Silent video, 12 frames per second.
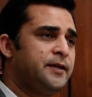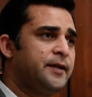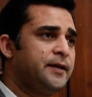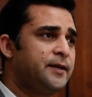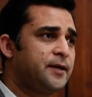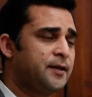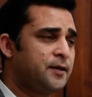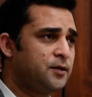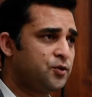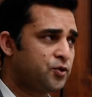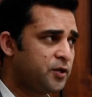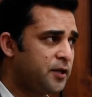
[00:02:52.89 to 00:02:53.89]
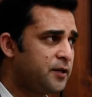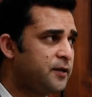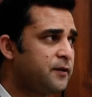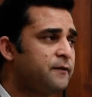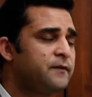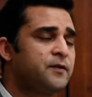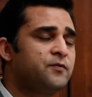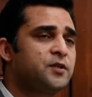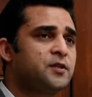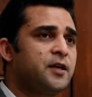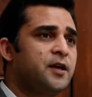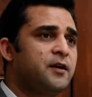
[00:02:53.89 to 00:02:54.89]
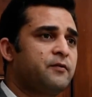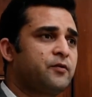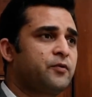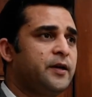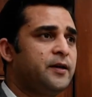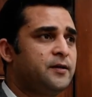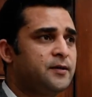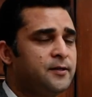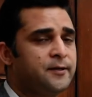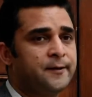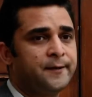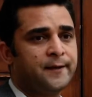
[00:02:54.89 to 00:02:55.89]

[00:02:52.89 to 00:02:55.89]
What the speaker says: Data Initiative, in which they have created